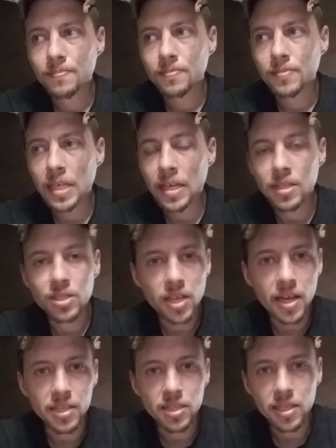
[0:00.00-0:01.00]
Again,
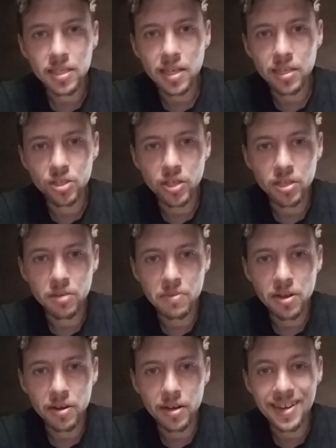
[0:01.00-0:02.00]
science, technology,
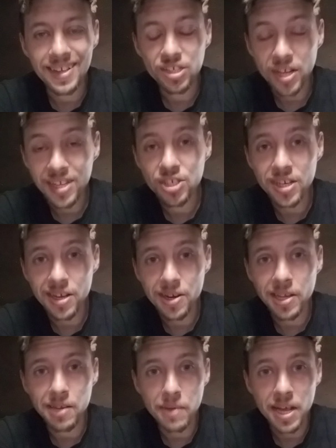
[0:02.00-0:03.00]

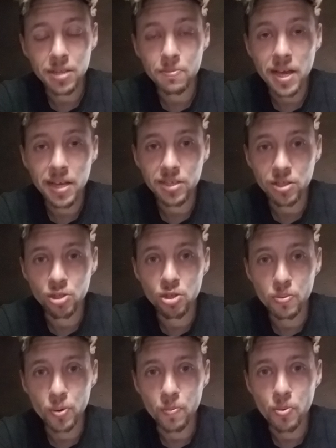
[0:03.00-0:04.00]
engineering, and mathematics is
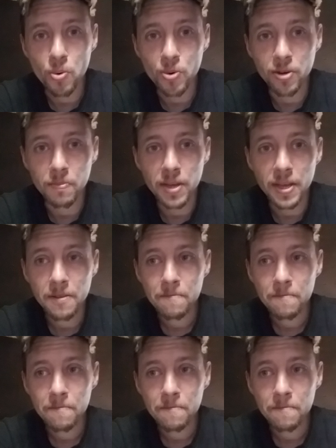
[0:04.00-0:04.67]
super important to me.